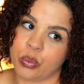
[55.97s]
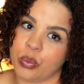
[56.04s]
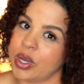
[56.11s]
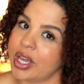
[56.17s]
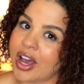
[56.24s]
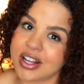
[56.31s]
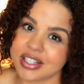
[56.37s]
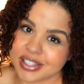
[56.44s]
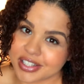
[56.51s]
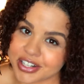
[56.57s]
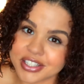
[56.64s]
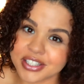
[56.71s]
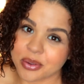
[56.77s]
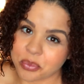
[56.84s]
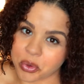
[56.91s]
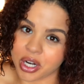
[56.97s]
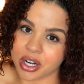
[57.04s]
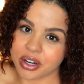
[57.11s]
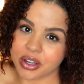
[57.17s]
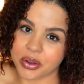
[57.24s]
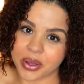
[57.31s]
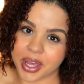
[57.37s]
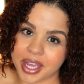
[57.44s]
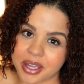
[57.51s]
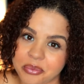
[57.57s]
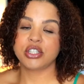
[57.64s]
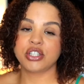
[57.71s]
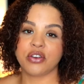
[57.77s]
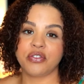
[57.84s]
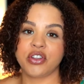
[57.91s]
We all start somewhere, okay?
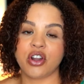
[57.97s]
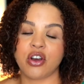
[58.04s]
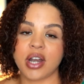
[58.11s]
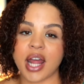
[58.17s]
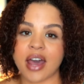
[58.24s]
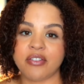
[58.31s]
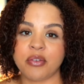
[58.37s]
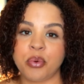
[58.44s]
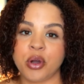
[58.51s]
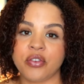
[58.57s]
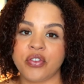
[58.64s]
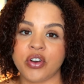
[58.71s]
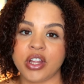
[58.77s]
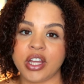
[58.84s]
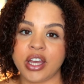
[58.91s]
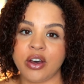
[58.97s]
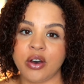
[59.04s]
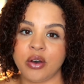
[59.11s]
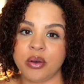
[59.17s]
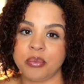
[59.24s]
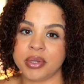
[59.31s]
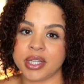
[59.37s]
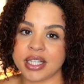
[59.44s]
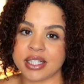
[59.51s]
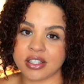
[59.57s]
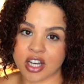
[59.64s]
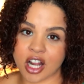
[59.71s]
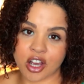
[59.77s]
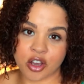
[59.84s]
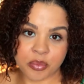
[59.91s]
So if you don't have a portfolio, please do
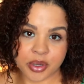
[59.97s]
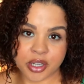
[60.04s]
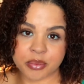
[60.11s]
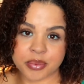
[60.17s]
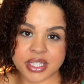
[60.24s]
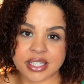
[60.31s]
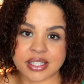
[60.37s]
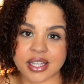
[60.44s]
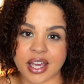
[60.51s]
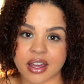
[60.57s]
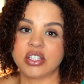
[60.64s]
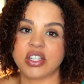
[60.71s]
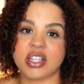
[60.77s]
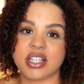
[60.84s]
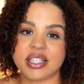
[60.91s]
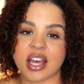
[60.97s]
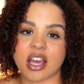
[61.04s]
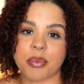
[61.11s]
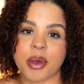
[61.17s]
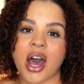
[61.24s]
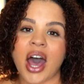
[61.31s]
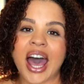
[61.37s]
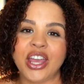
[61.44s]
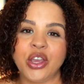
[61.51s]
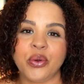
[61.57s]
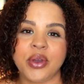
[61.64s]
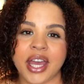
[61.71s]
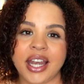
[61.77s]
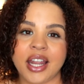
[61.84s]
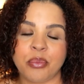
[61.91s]
not open your business yet. So let's talk about how you
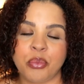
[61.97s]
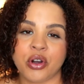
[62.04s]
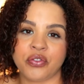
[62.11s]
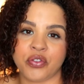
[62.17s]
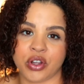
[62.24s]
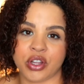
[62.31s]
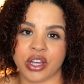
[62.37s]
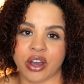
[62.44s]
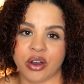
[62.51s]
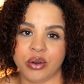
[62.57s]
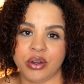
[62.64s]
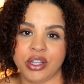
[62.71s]
get a portfolio.